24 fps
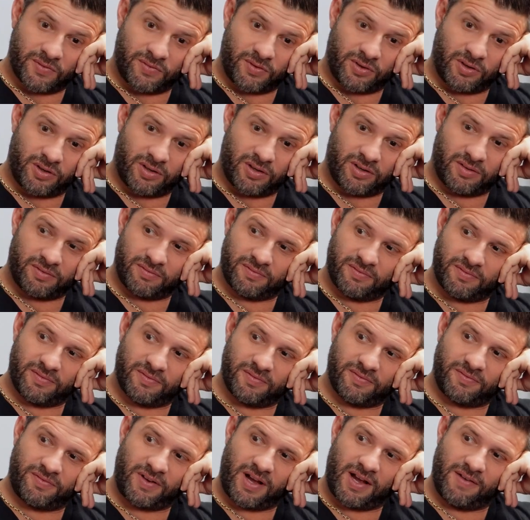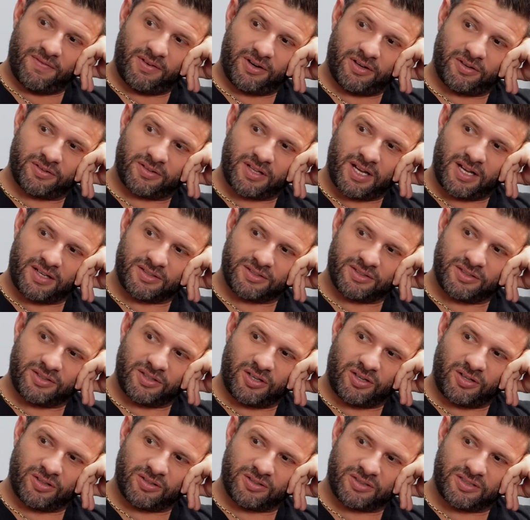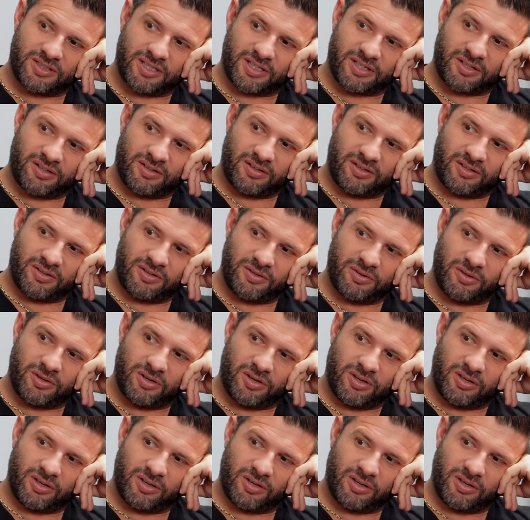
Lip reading: For a $500,000 sticker on a new car.